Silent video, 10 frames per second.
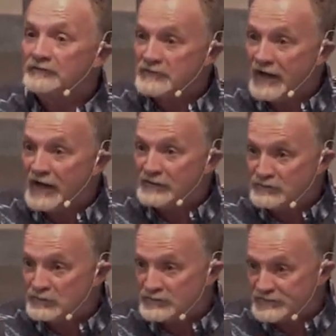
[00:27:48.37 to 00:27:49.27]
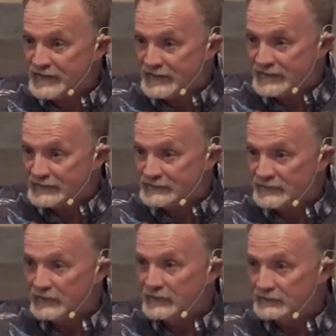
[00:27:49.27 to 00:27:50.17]
change your seeds.
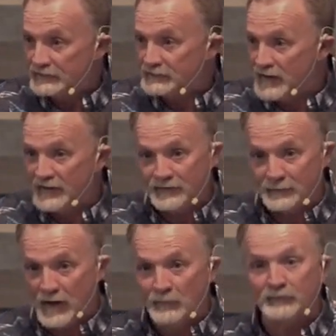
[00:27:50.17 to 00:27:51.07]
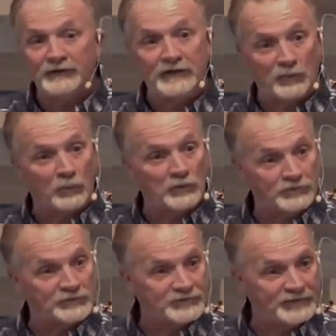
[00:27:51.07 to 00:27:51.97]
Does not the Bible say your
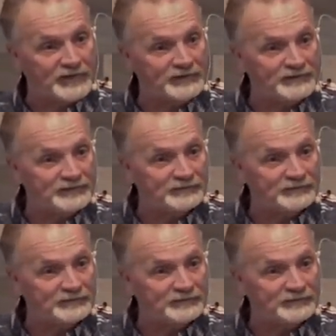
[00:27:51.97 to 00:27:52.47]
words are seeds?